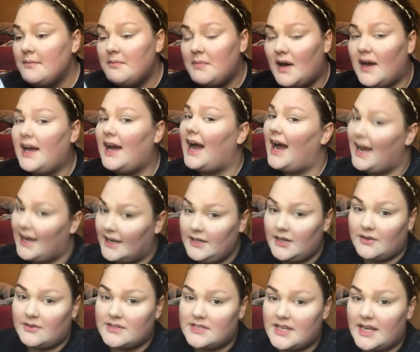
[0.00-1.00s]
But I
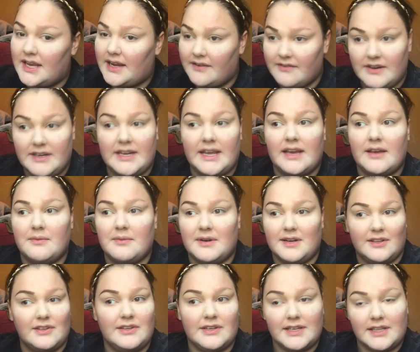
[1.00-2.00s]
notice it every day when
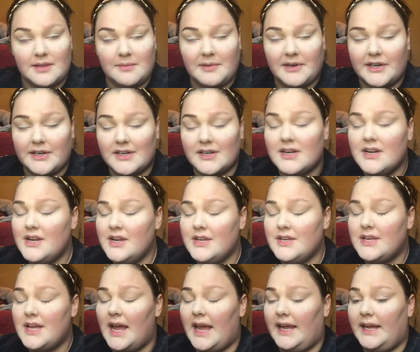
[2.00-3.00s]
I look in the mirror,
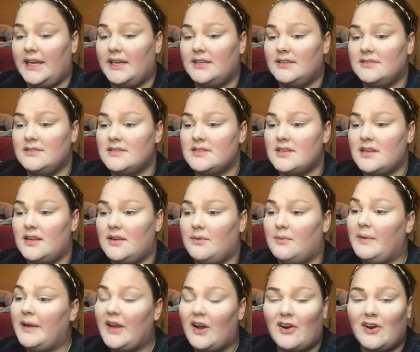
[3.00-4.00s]
and
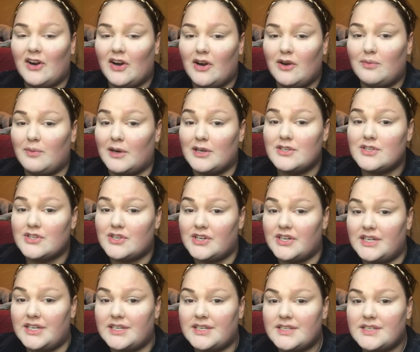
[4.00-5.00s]
we are our worst
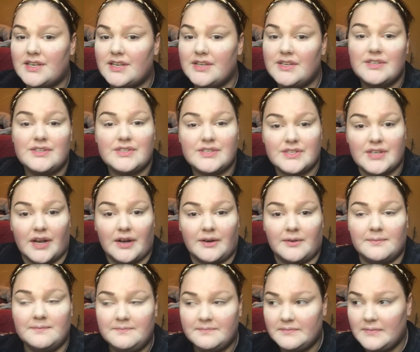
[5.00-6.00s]
critics,
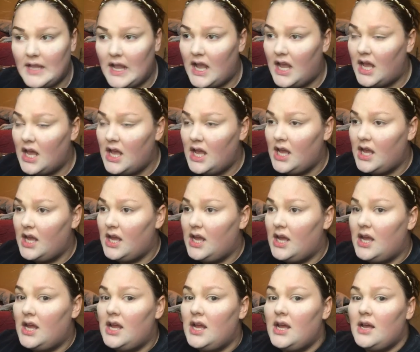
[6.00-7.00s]
so.
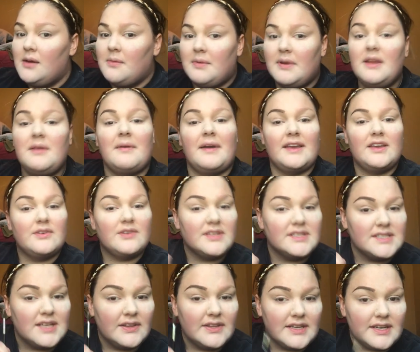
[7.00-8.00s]
But anyway, you
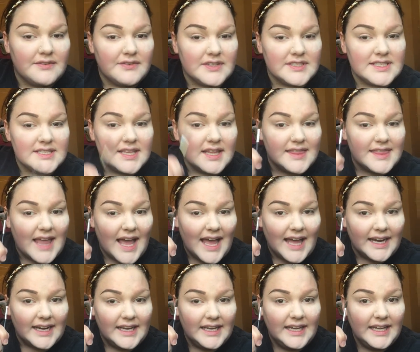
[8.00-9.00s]
can tell the difference
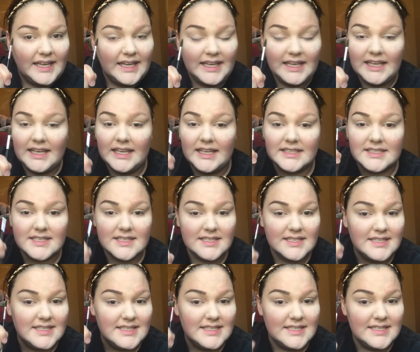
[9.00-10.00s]
that is
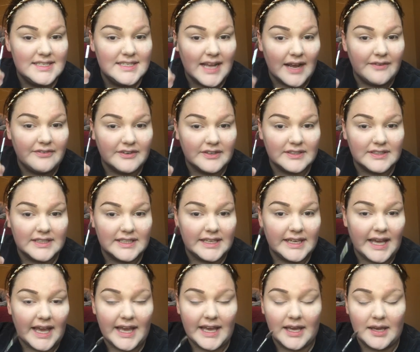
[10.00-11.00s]

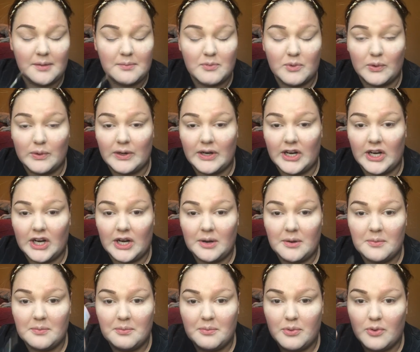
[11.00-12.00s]
definitely a more
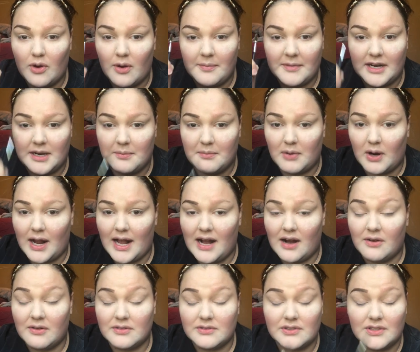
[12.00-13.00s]
prominent
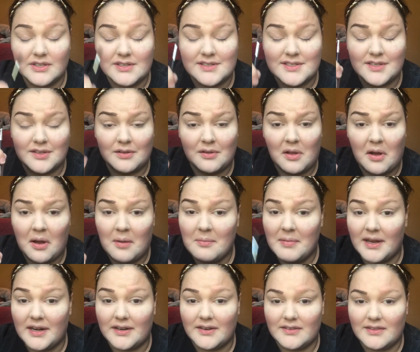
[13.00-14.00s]
brow. Looks a lot
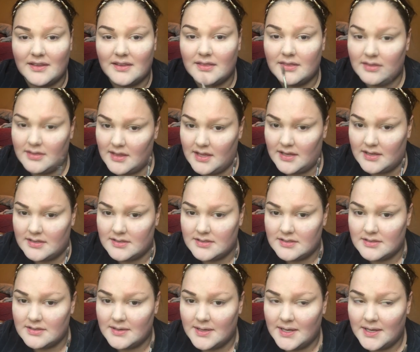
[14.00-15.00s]
better than
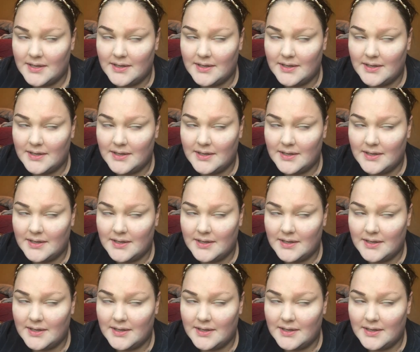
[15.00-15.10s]
this.